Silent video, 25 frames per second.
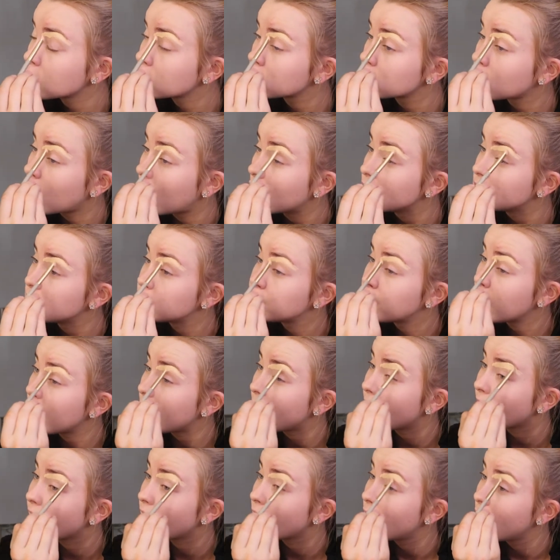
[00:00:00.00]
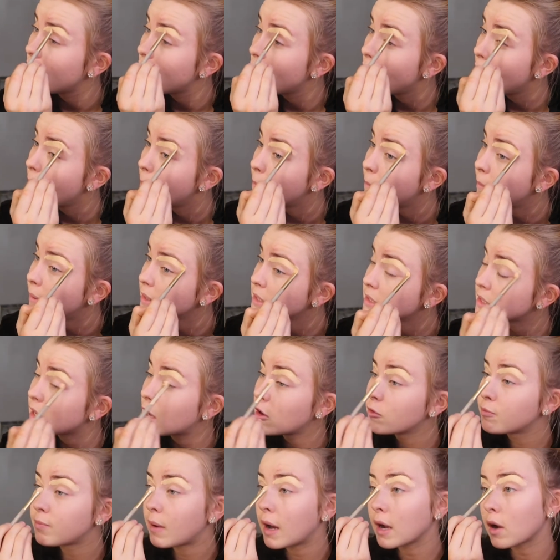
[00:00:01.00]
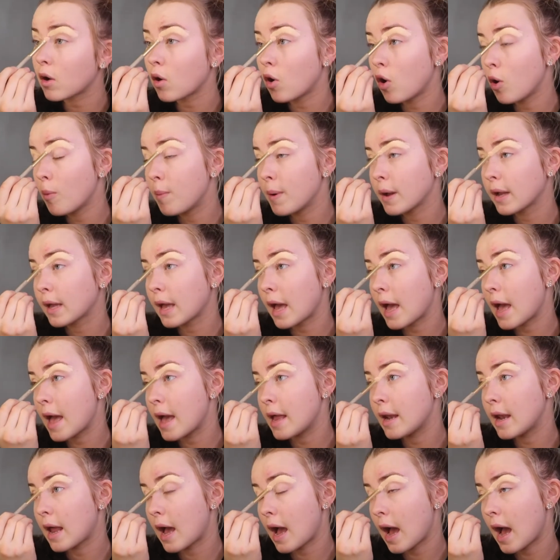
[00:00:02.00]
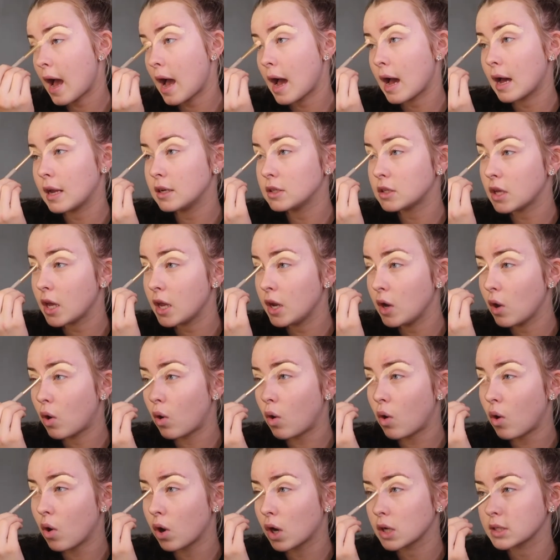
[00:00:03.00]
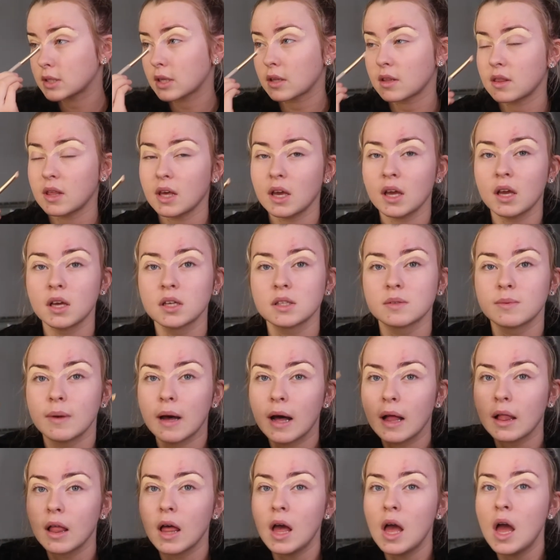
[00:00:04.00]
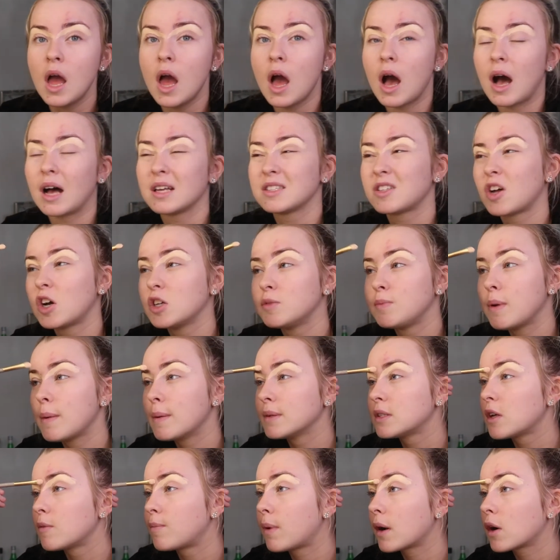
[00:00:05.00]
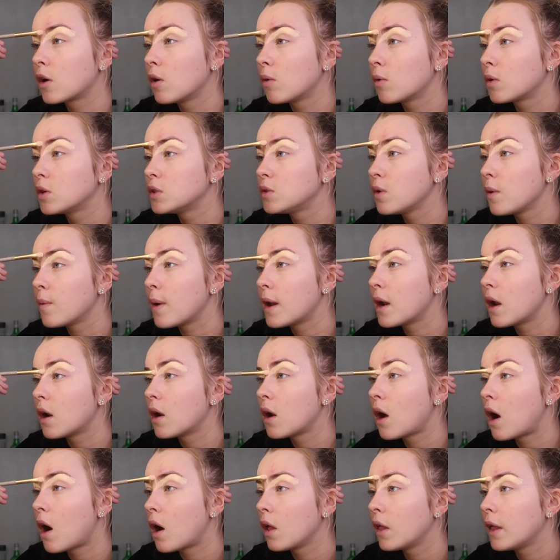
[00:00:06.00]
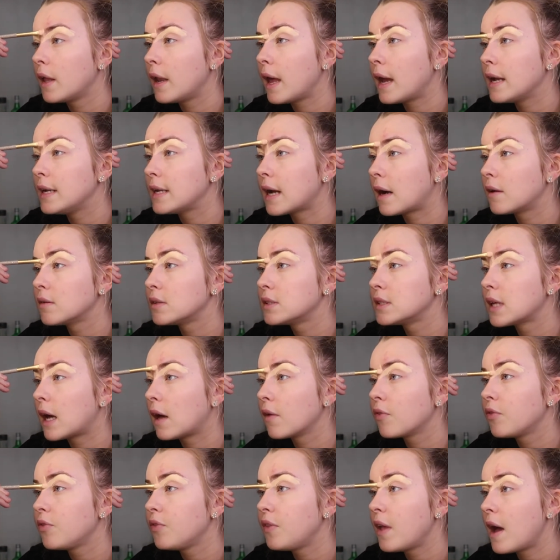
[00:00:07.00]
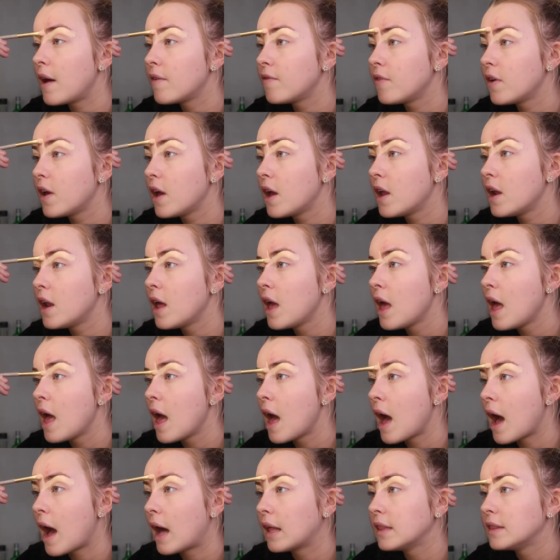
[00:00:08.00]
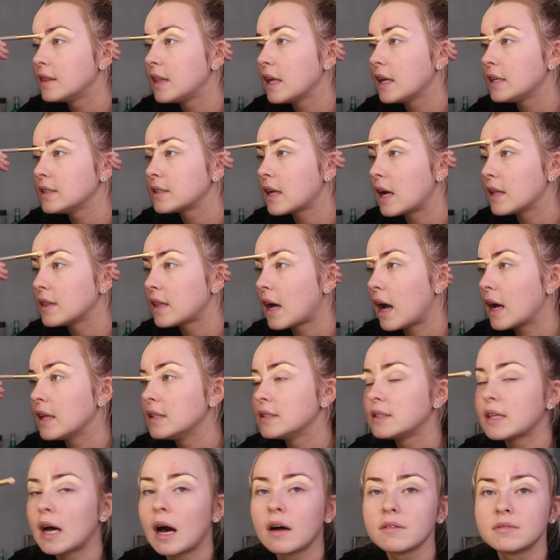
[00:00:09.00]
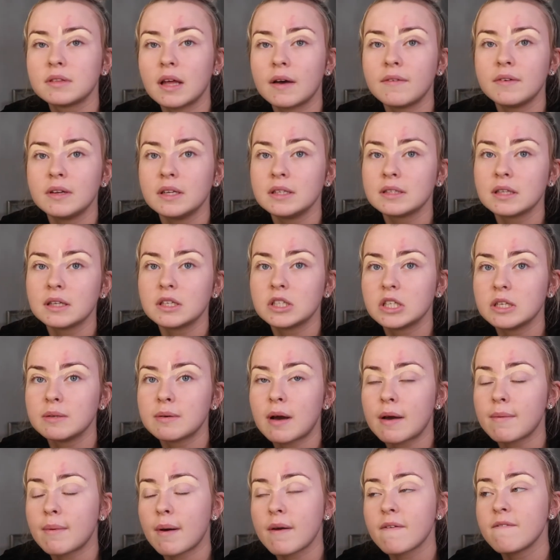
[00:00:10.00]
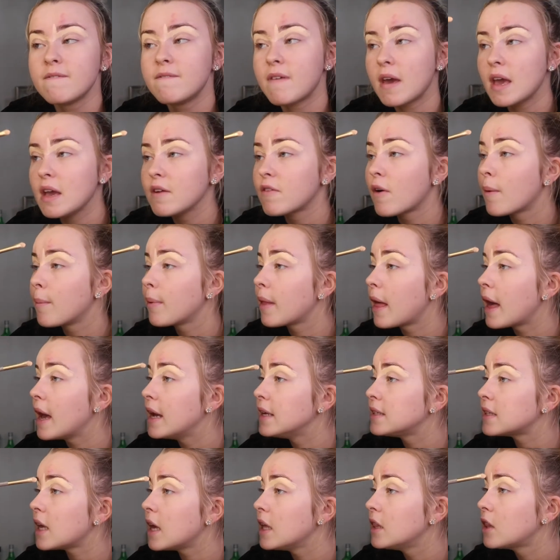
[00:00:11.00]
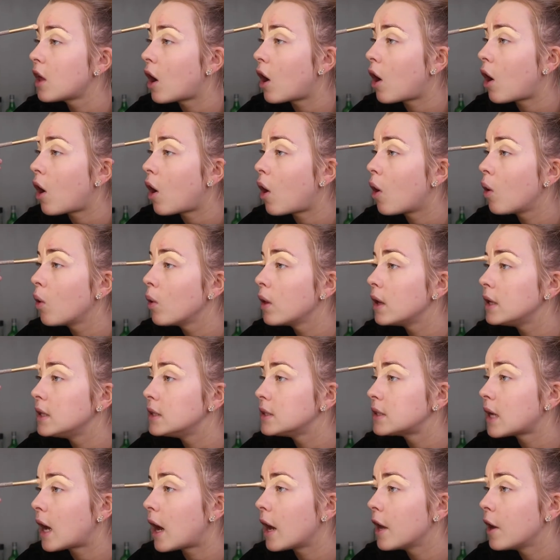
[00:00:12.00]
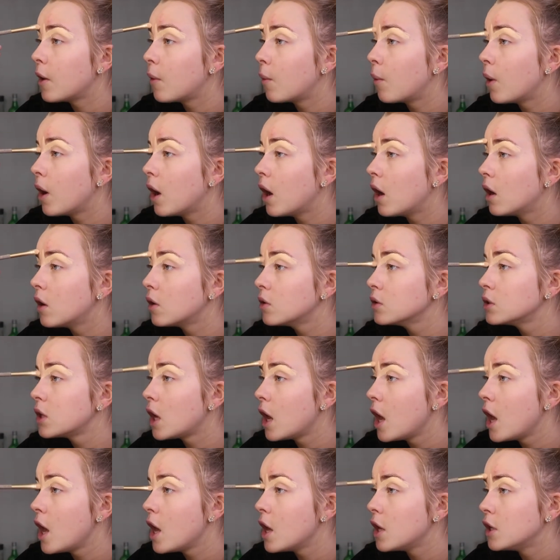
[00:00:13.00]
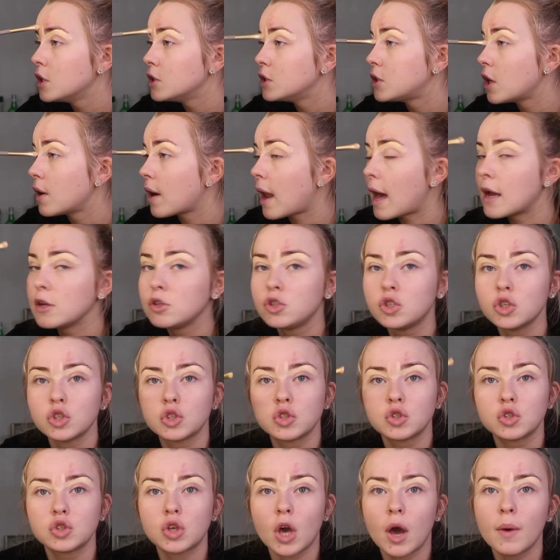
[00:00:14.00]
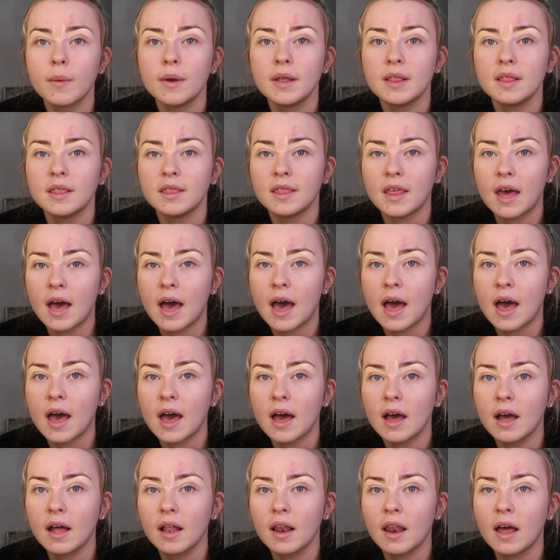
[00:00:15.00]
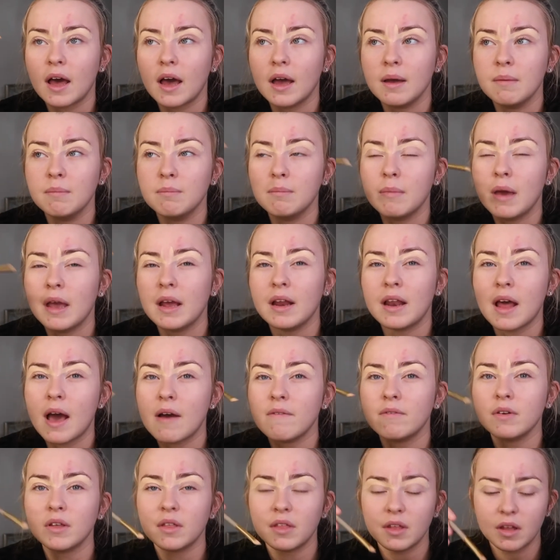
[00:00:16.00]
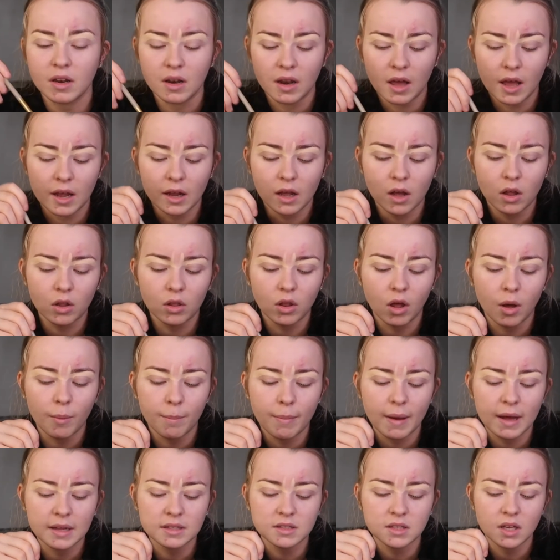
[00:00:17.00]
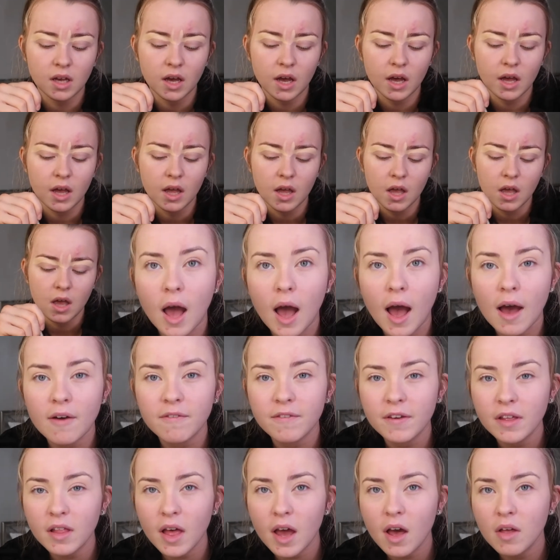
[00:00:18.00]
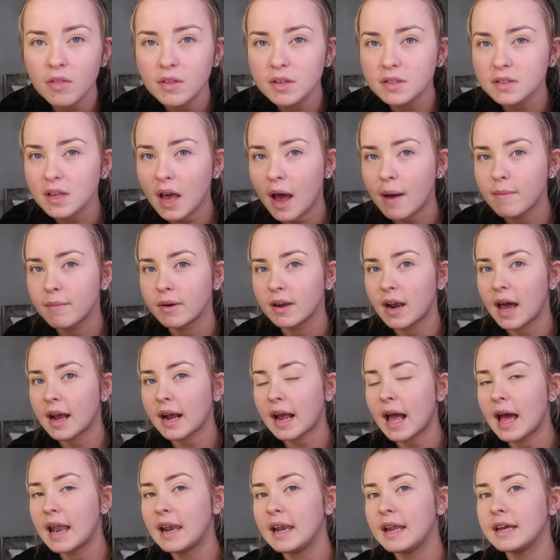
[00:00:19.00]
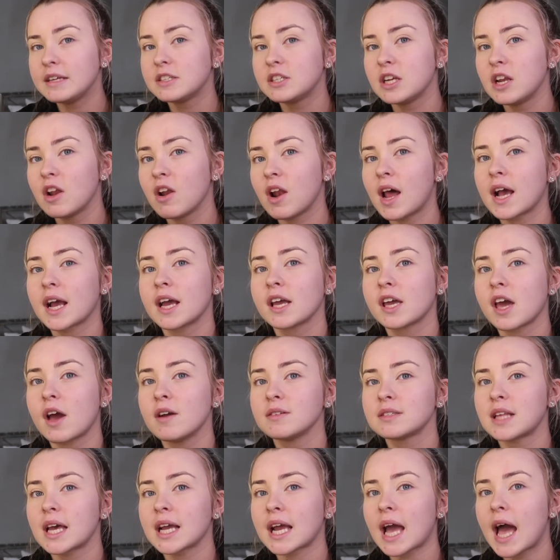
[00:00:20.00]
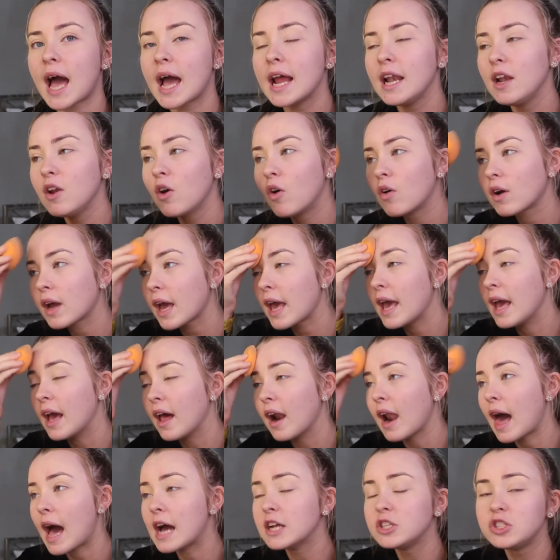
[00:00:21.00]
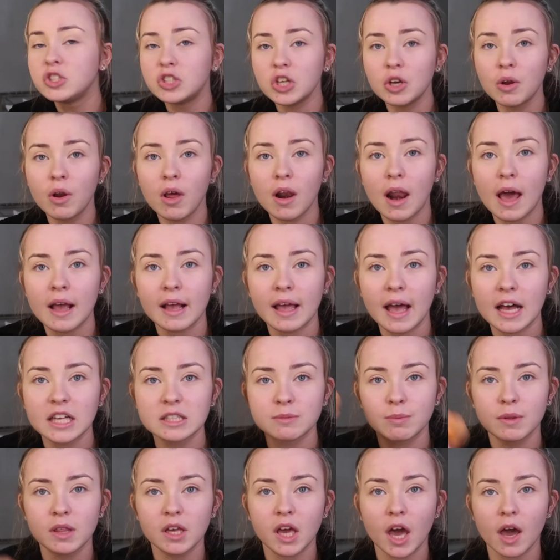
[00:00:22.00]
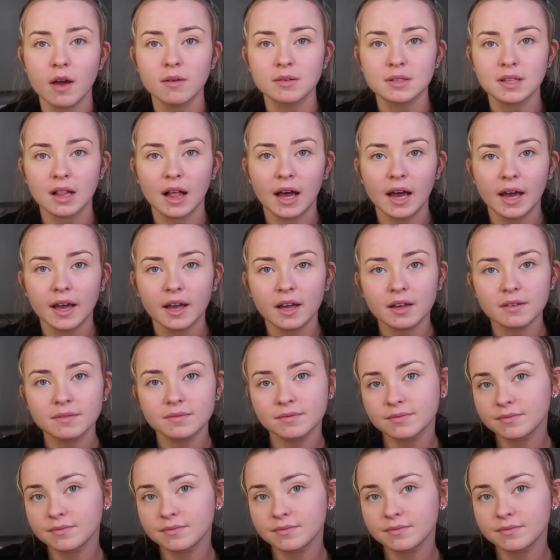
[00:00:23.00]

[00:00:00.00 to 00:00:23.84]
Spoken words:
started to pick myself back up again, and in August I think as well I started to pick myself back up because we went on holiday down to South Devon and things like that, and South Devon is literally like my favourite place in the whole entire world. So like just going there like made everything like a lot better. I feel like on this camera like I literally look like a ghost. Like I look ill. I do look like Casper the Ghost, like